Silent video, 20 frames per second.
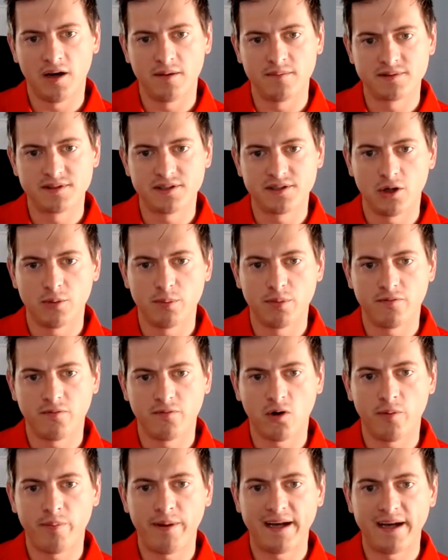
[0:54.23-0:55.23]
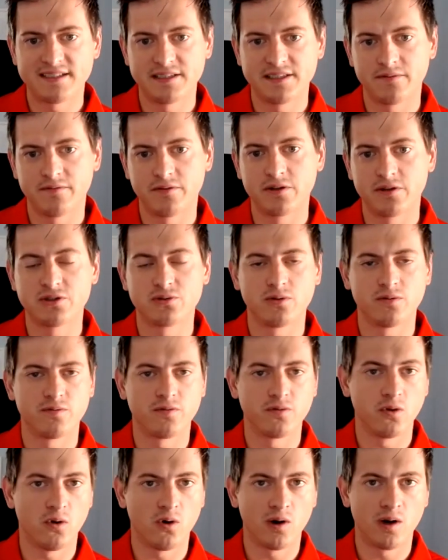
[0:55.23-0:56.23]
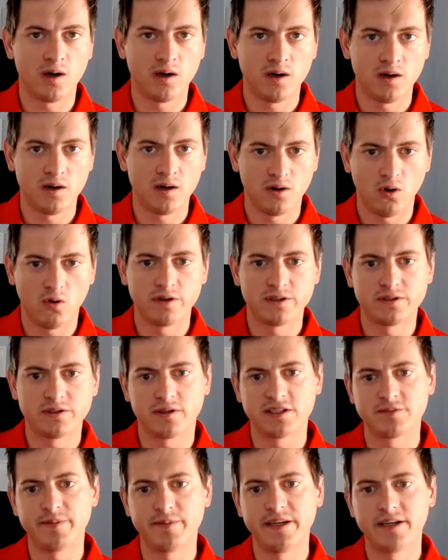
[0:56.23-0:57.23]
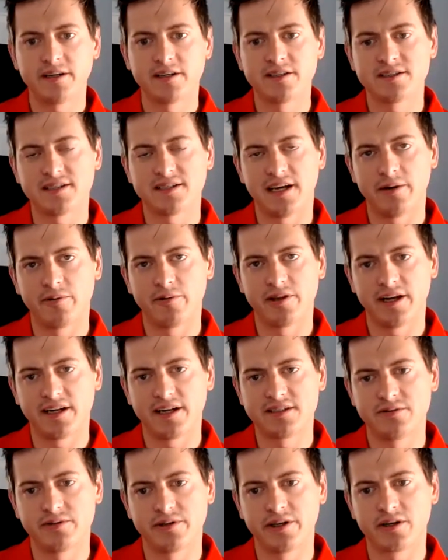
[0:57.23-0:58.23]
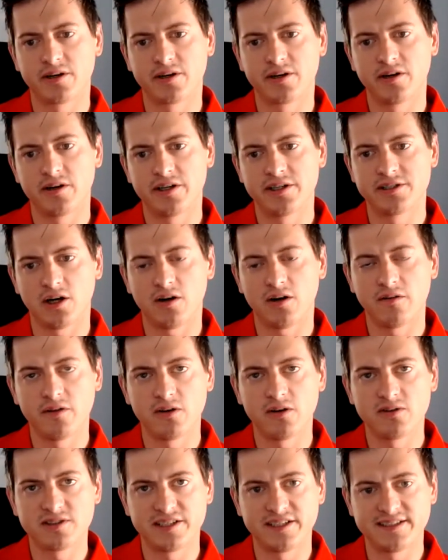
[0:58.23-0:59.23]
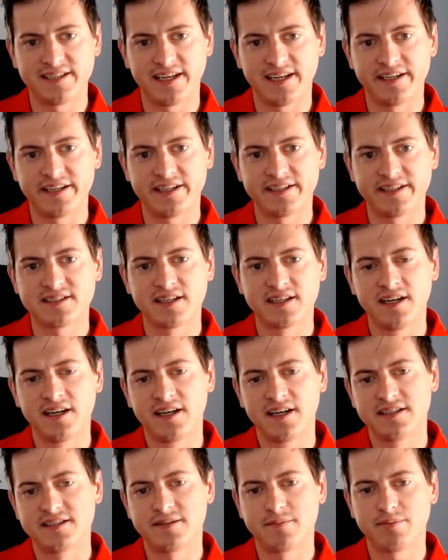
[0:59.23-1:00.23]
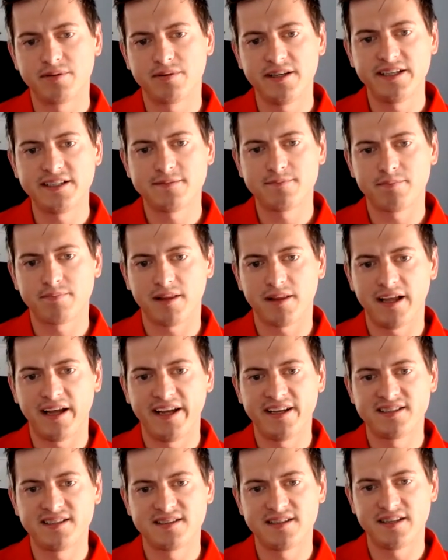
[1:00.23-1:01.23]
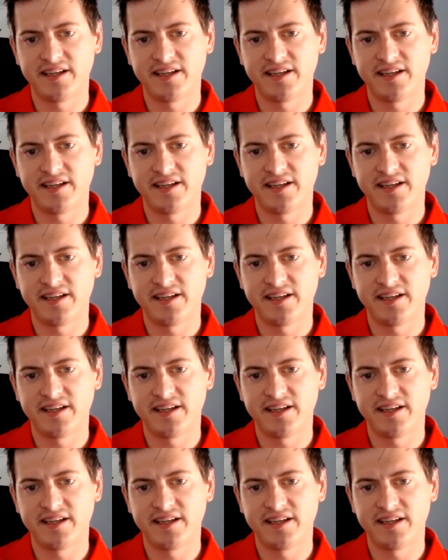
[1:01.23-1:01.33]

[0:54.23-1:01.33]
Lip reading: So before passing the virtual floor over to our speakers, I would like to encourage all of those in attendance to please place